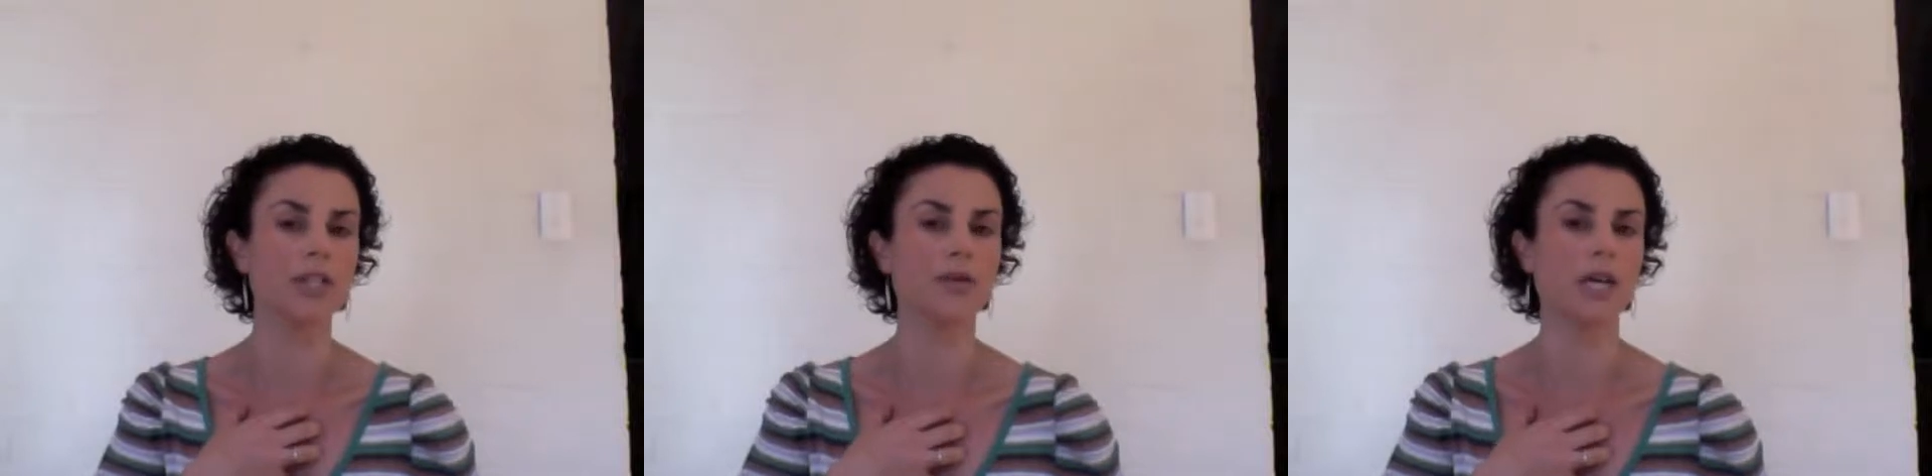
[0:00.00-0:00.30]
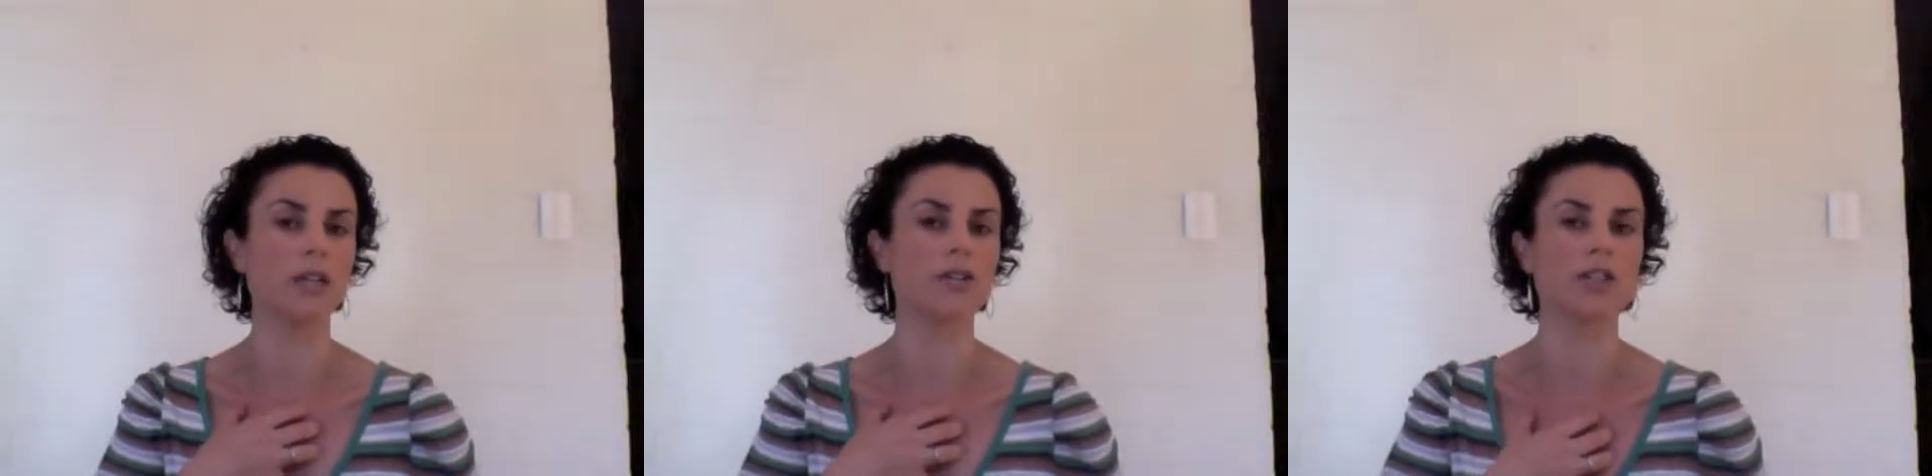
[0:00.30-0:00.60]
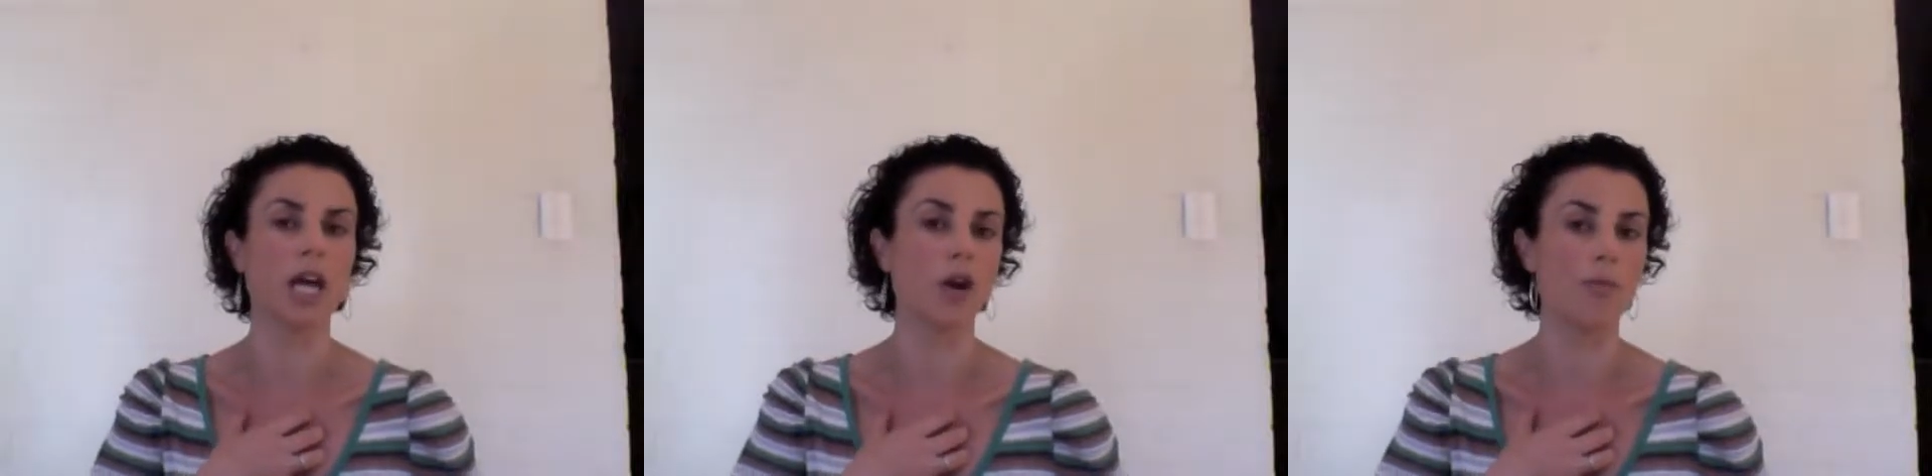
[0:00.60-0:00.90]
doing
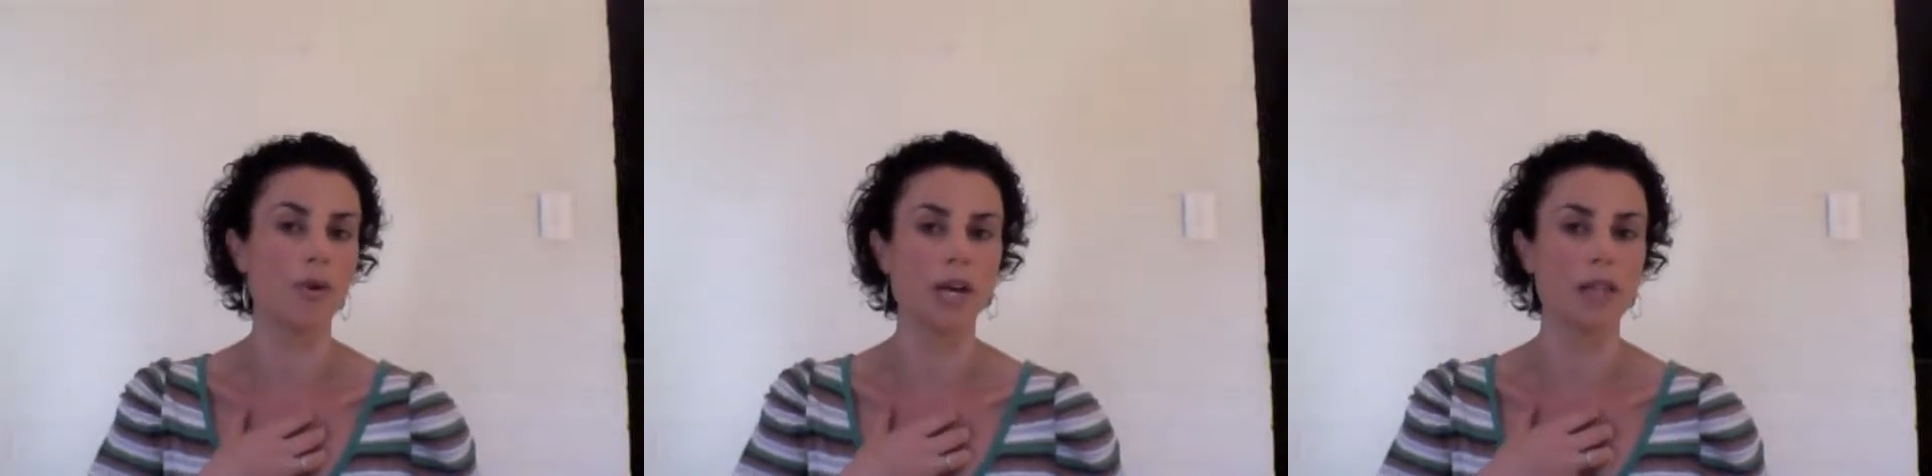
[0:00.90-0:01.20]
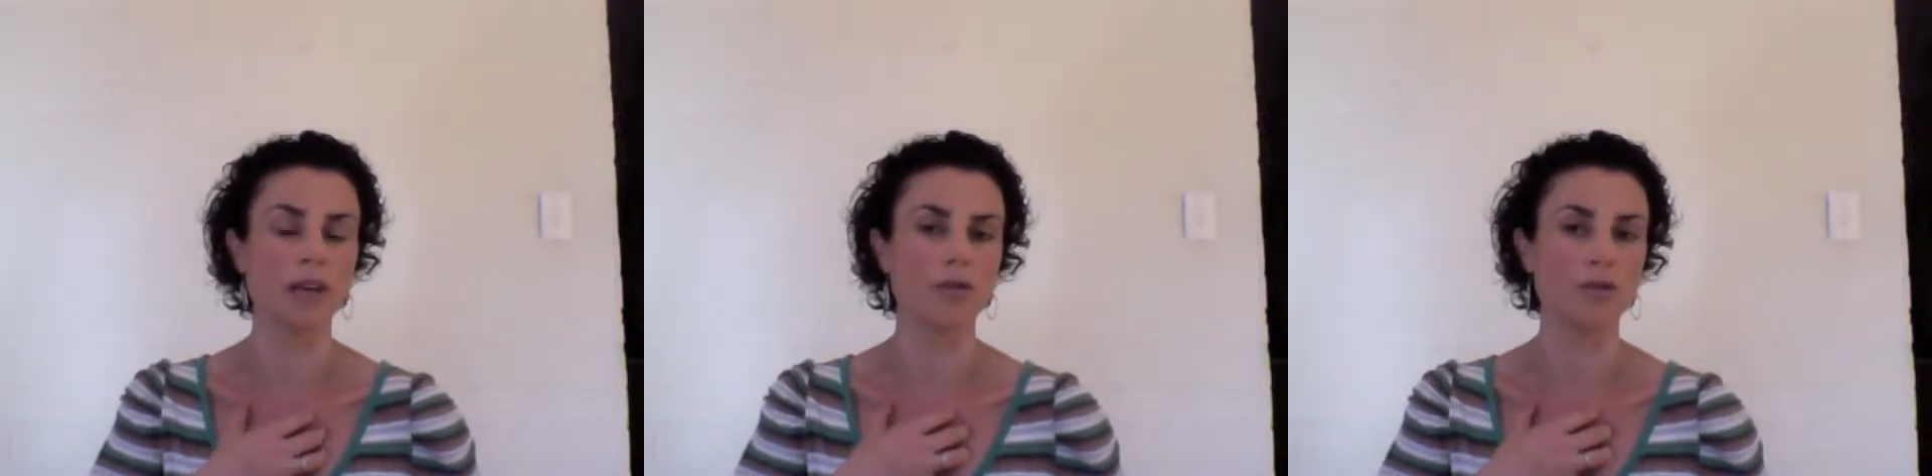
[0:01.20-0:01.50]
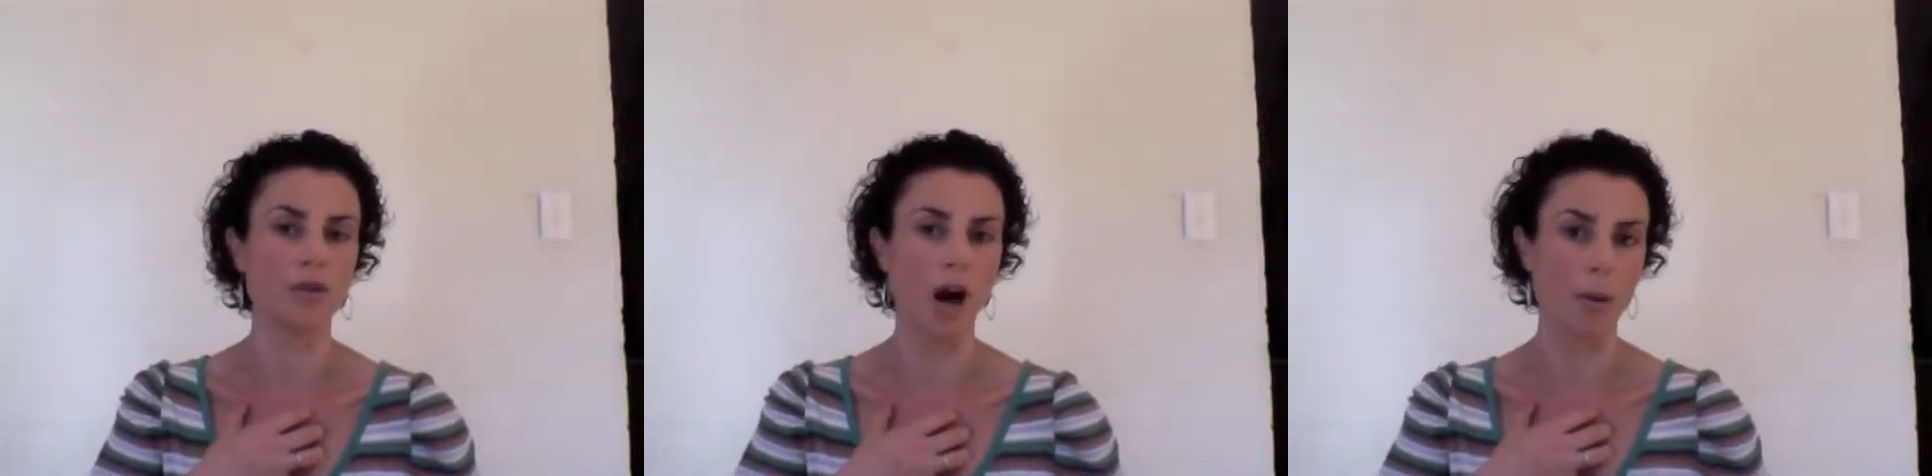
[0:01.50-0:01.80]
shallow breathing
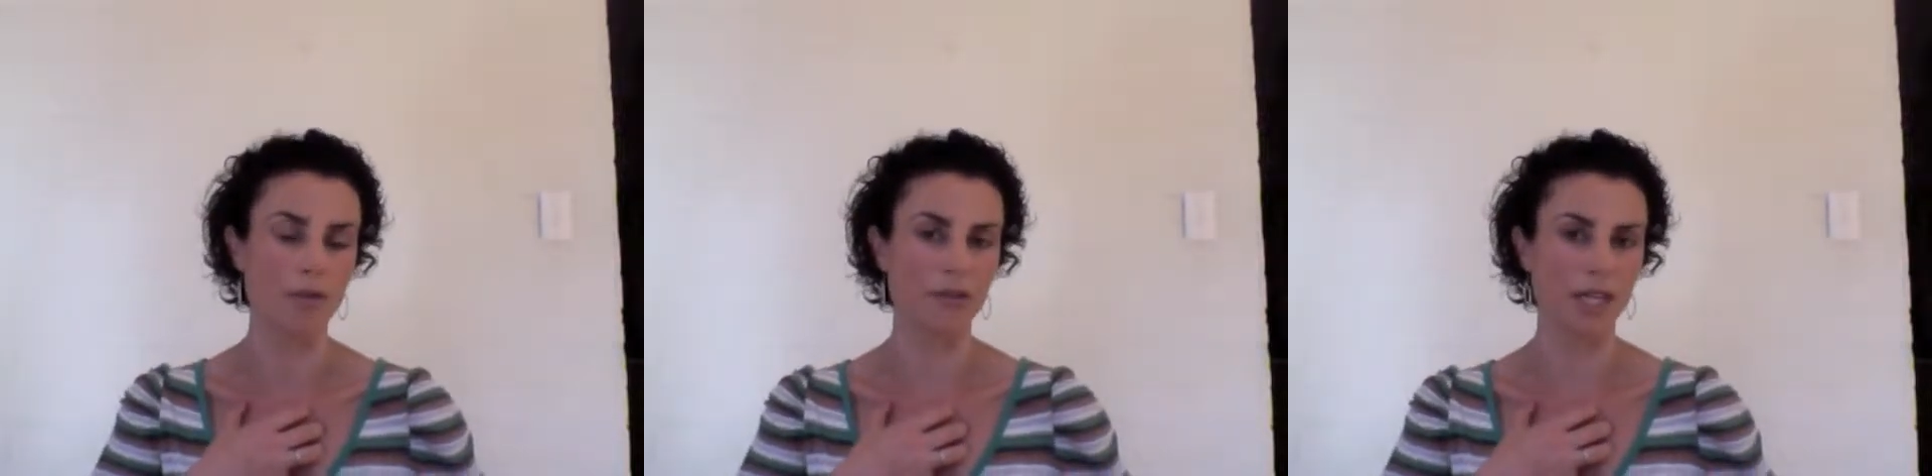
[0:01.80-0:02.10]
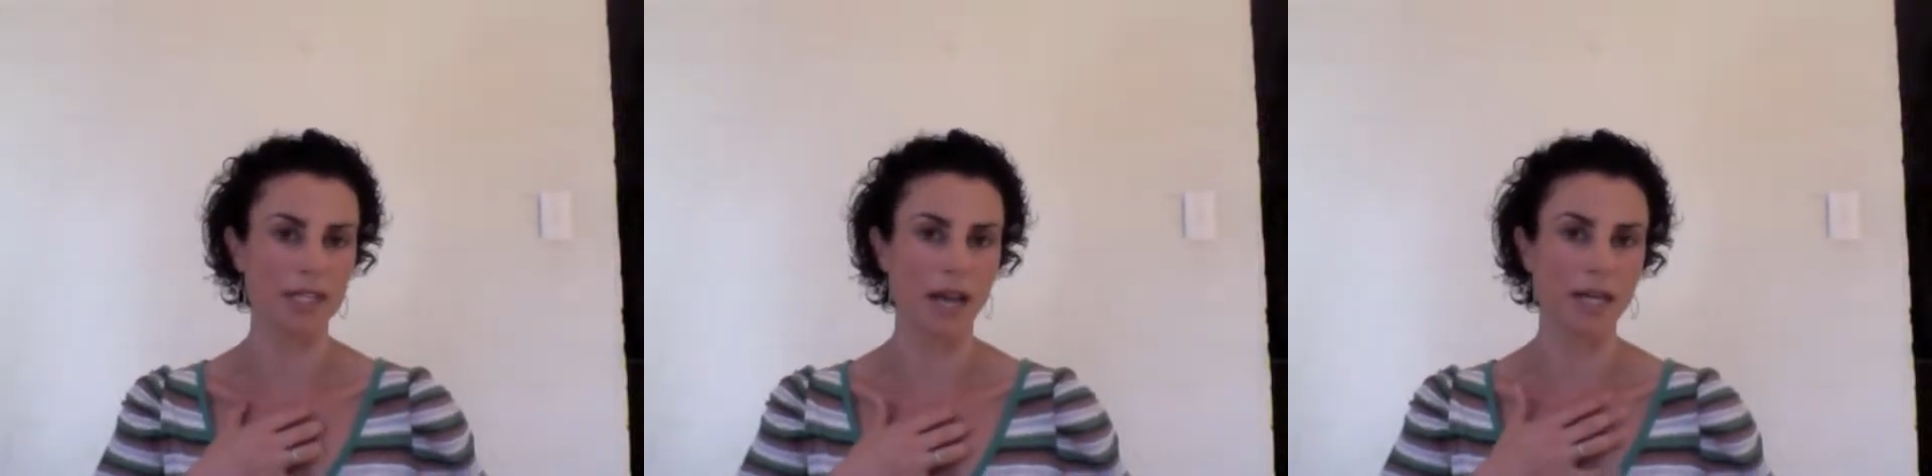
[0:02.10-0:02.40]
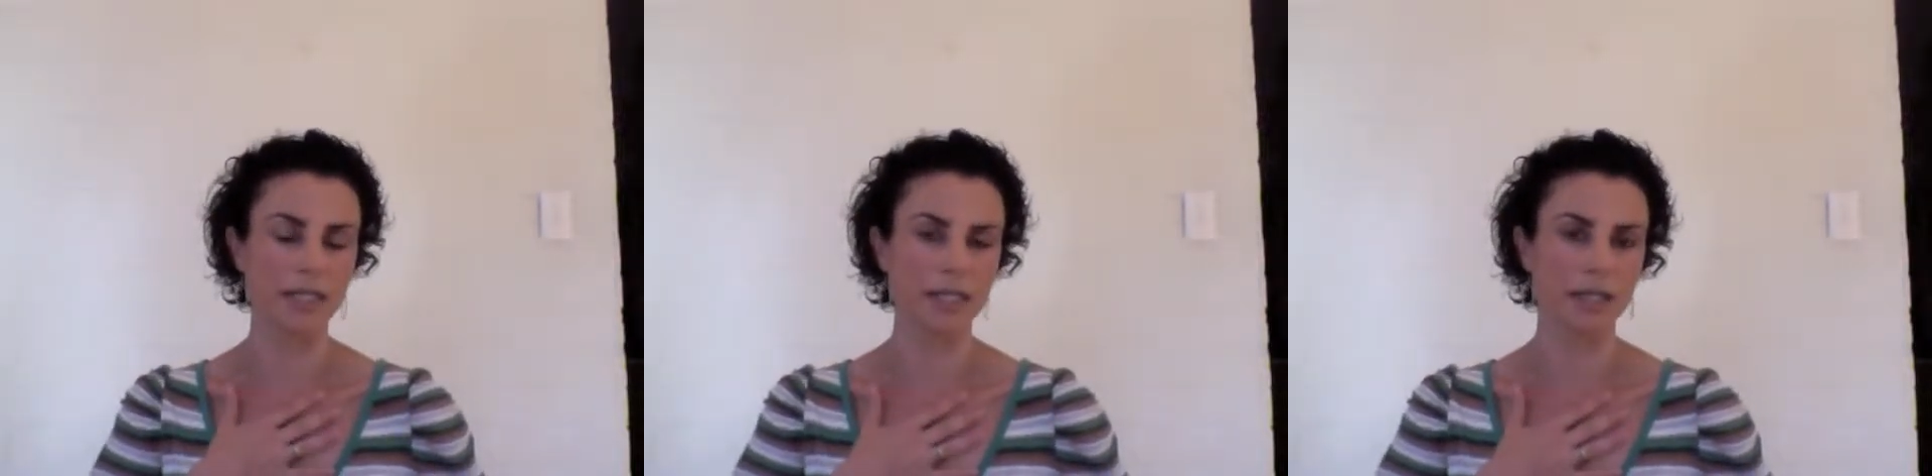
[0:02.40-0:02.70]
or
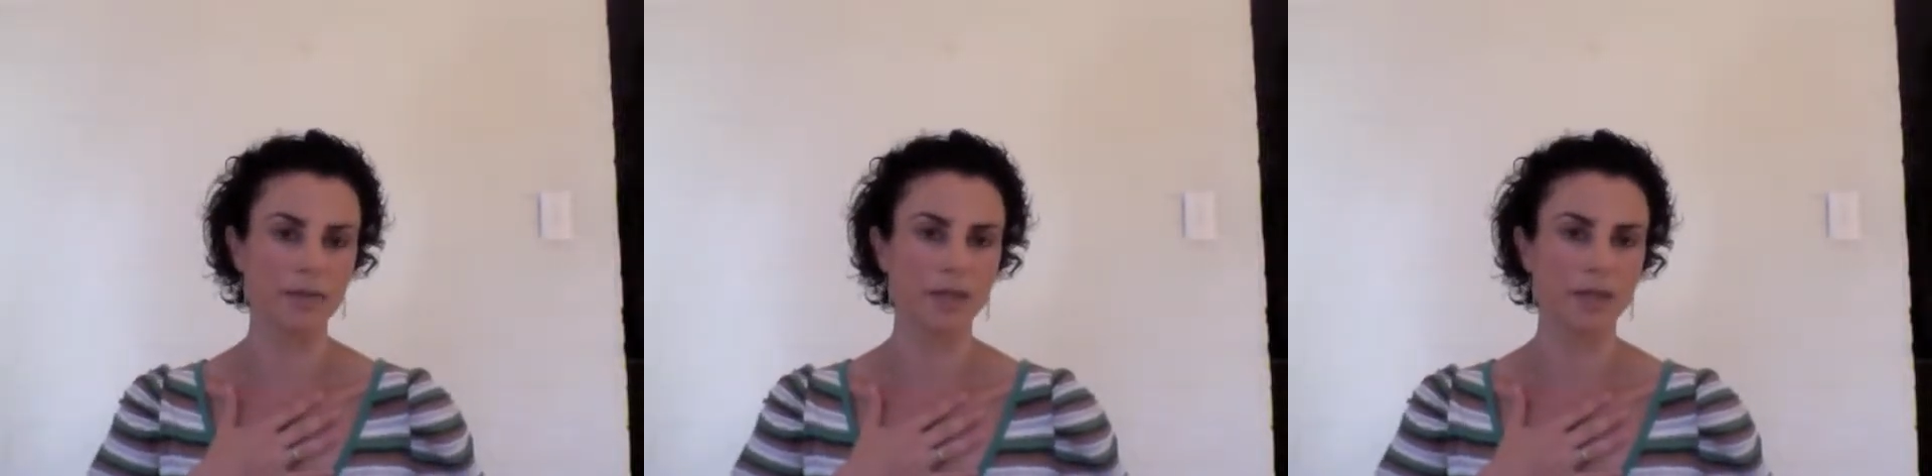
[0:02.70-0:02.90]
hyperventilating.